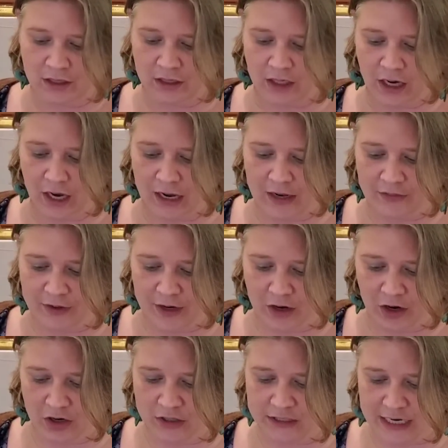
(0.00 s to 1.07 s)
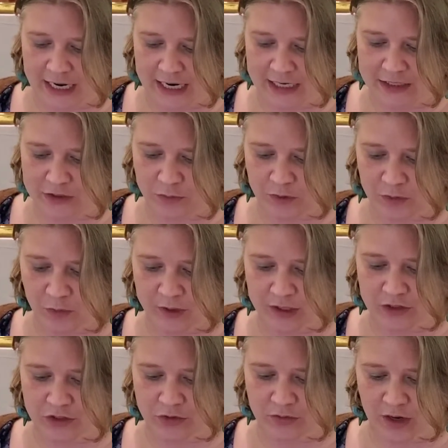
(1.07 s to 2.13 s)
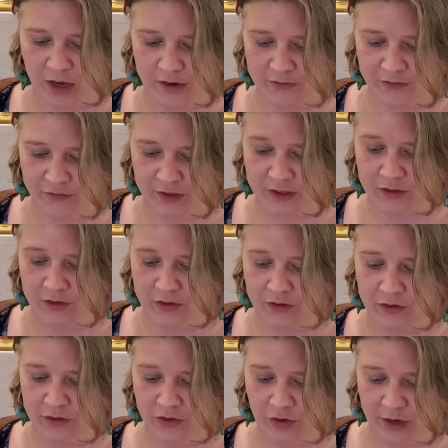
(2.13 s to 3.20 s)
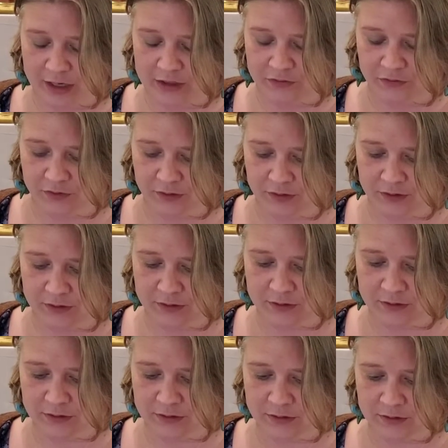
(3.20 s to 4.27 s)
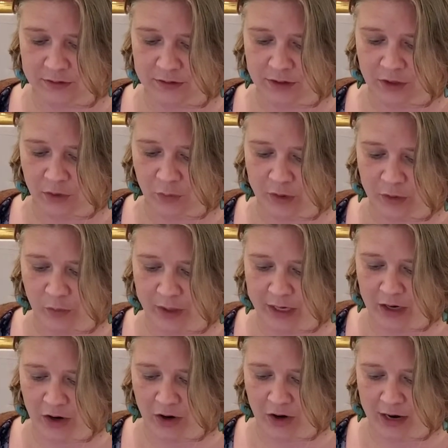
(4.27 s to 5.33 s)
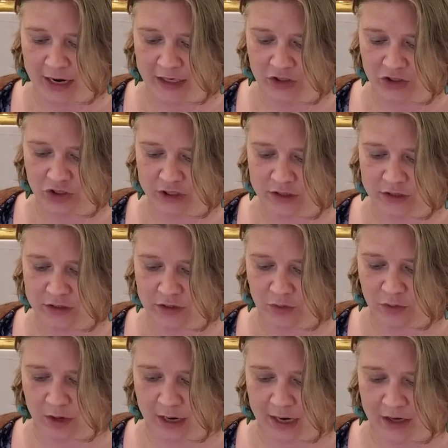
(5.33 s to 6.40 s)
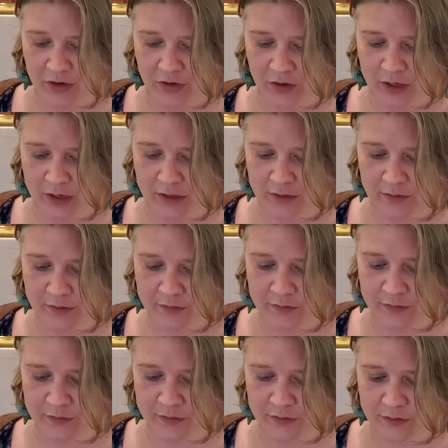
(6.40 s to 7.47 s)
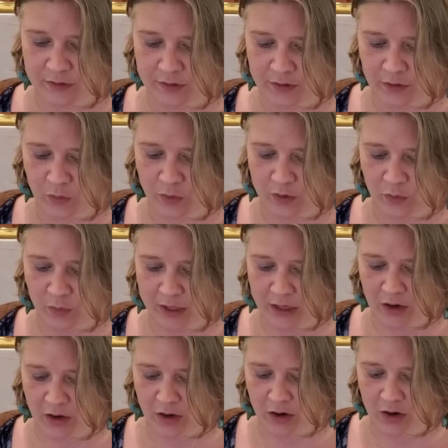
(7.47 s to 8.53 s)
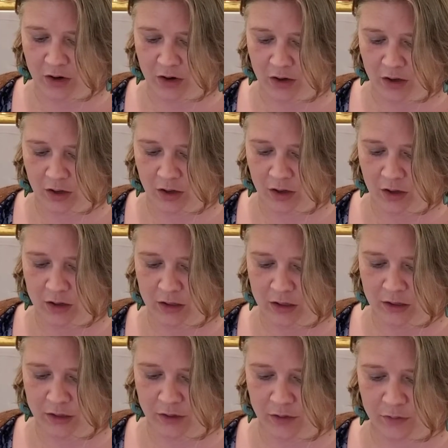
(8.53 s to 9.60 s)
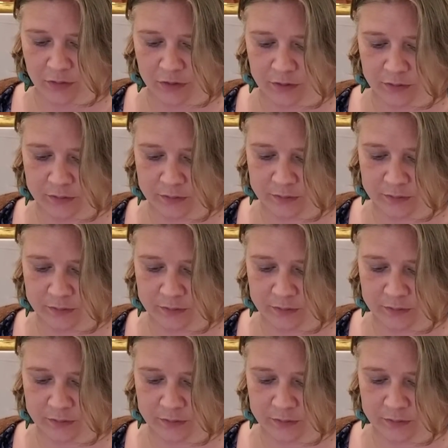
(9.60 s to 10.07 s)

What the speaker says: God, there are days when we do not feel grateful, when we are anxious or angry, when we are all alone,